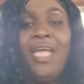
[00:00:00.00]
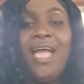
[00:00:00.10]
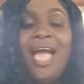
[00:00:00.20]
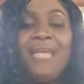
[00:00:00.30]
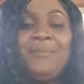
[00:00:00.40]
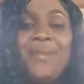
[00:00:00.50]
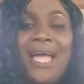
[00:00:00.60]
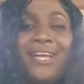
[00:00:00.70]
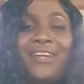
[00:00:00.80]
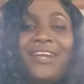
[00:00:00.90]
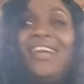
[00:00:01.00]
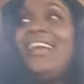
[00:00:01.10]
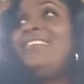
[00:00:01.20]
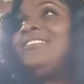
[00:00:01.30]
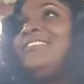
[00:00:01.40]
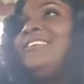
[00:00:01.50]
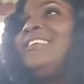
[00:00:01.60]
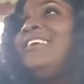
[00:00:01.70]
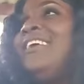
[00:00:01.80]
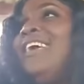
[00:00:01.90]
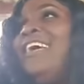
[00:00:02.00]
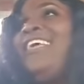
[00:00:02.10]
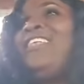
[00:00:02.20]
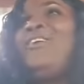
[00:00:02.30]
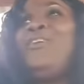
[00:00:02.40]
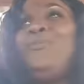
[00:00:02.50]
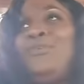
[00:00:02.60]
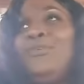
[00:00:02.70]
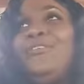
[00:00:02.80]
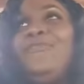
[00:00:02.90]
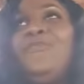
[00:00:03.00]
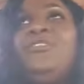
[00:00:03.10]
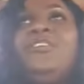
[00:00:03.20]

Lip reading: Hi, plankers. Hello, beautiful.